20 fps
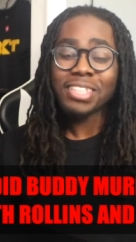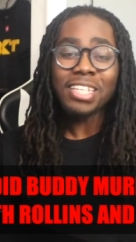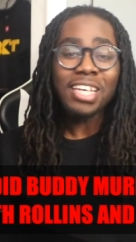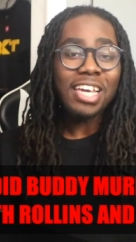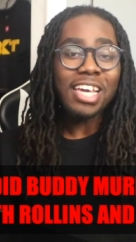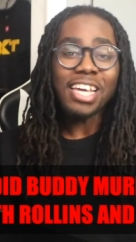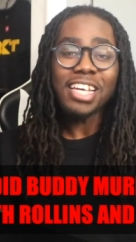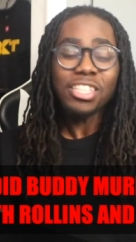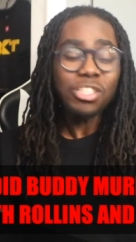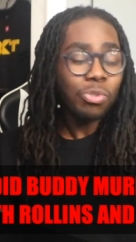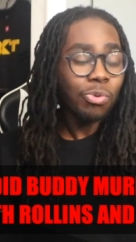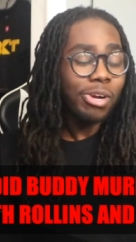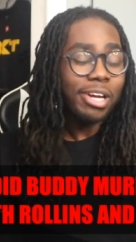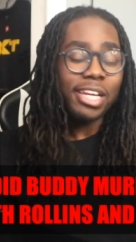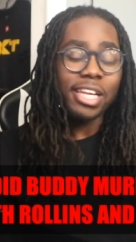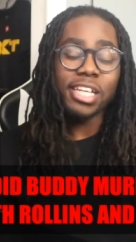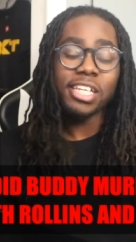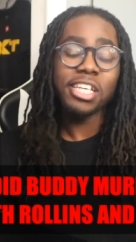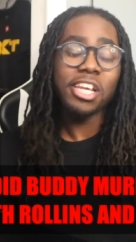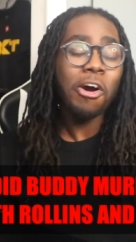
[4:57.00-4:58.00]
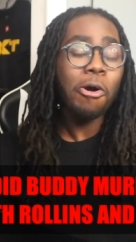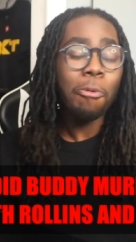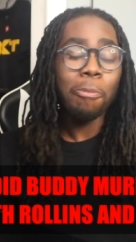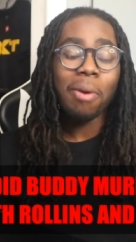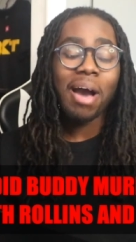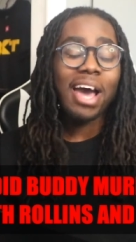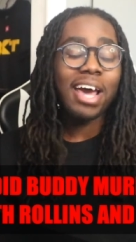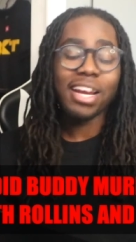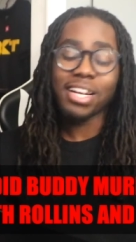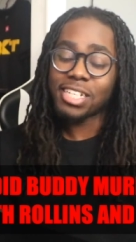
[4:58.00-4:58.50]
it's really
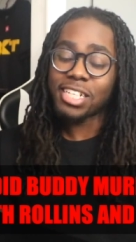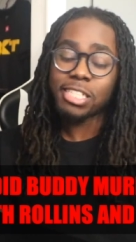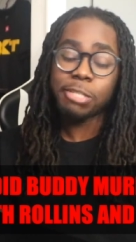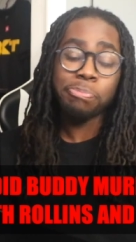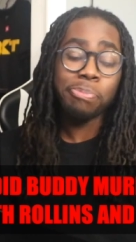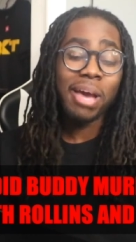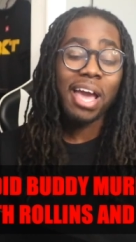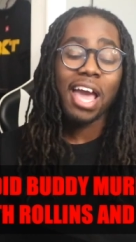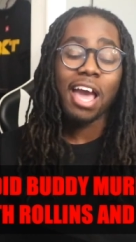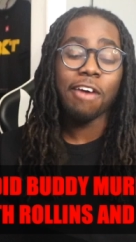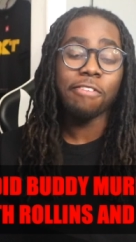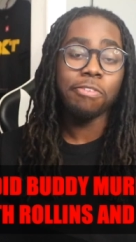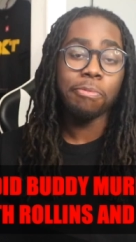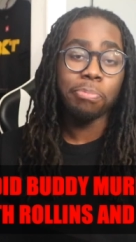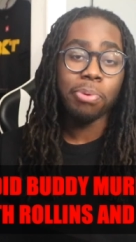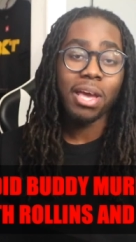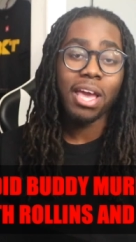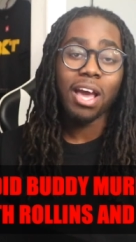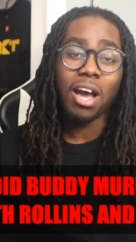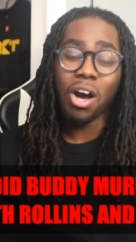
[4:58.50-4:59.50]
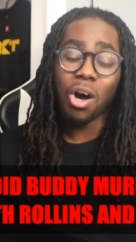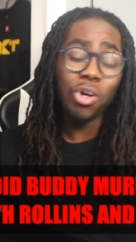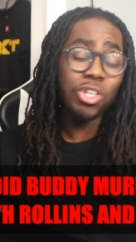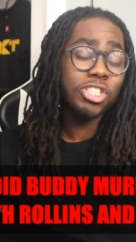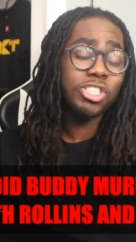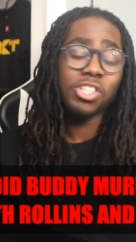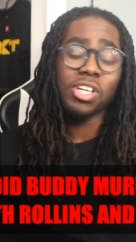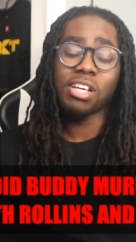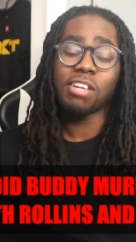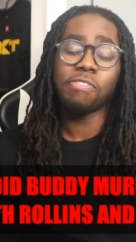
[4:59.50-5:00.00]
nobody just pound for pound on
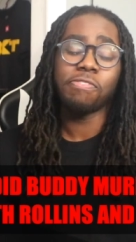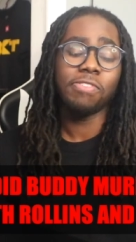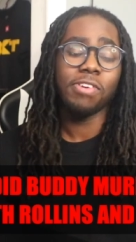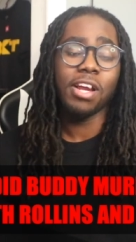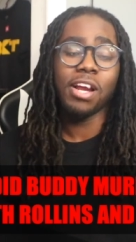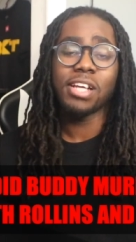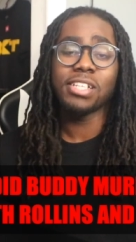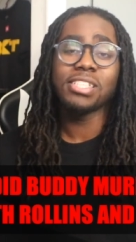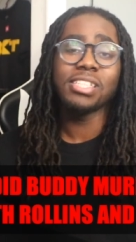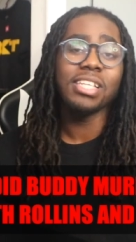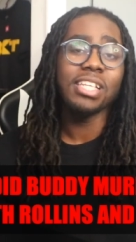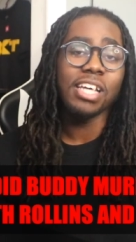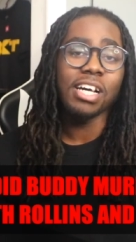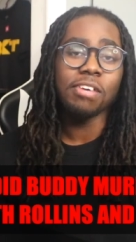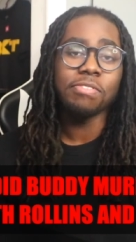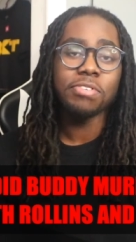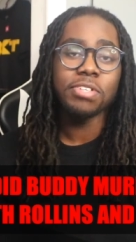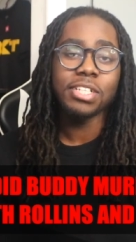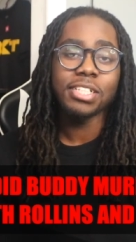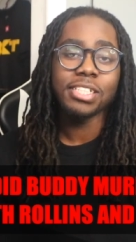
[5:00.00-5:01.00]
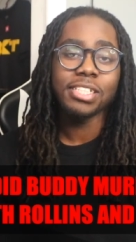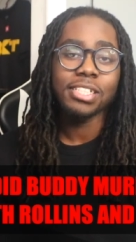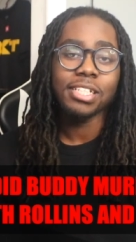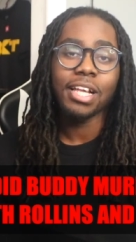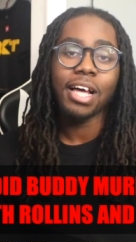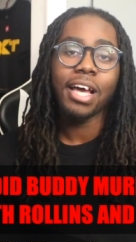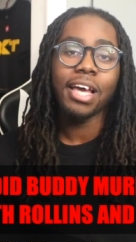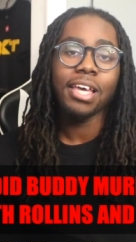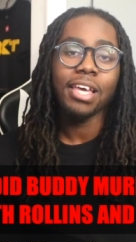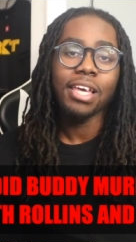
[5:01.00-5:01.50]
Charlotte Flair's level, and it's
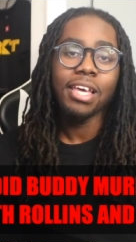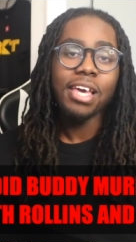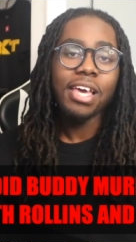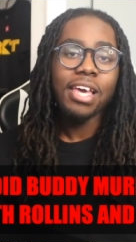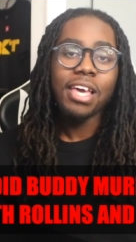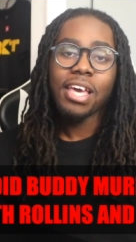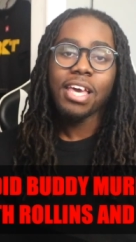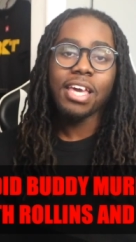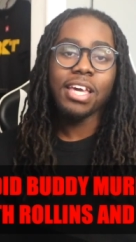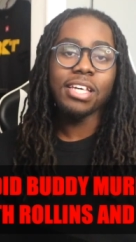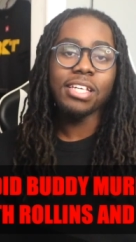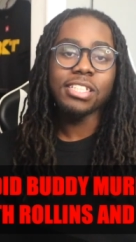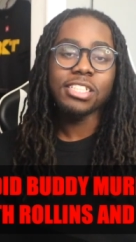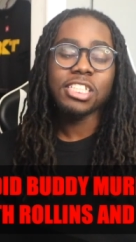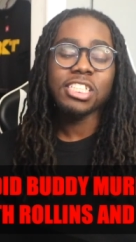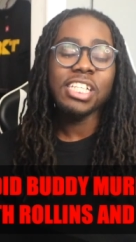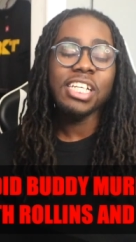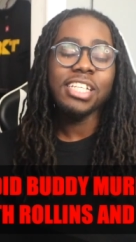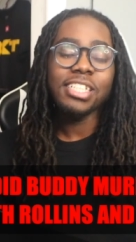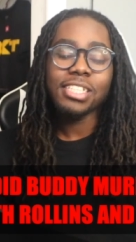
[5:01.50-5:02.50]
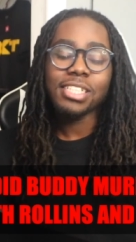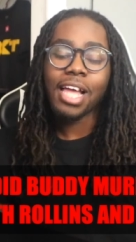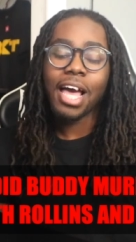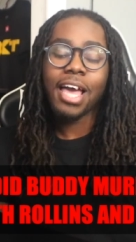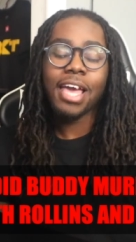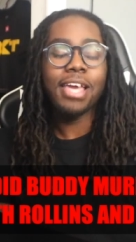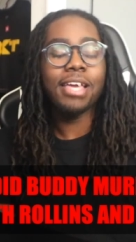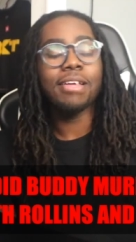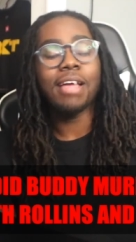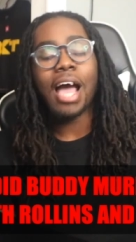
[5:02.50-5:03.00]
like she's
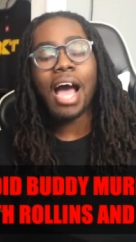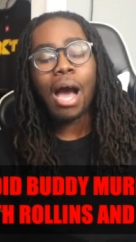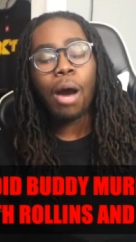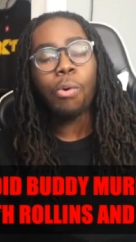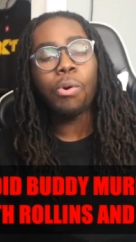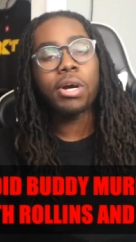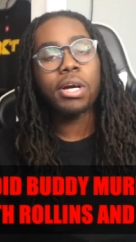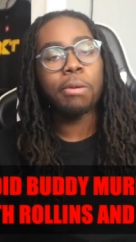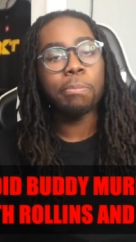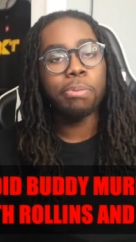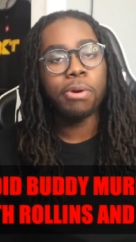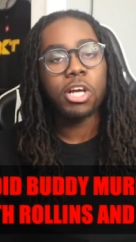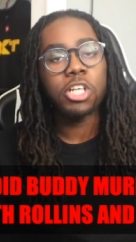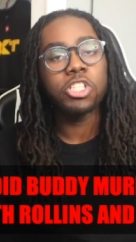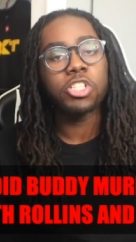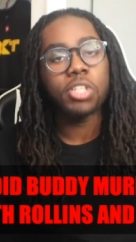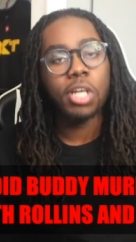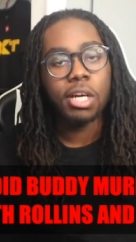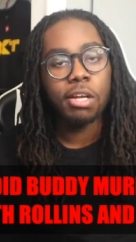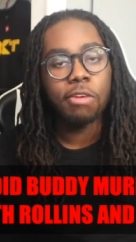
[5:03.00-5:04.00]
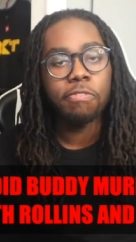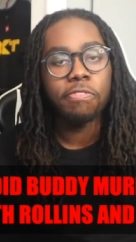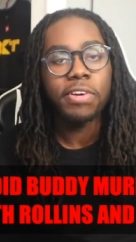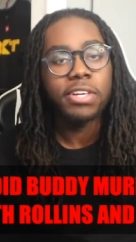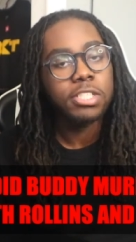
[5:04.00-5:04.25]
like, I would compare Charlotte Flair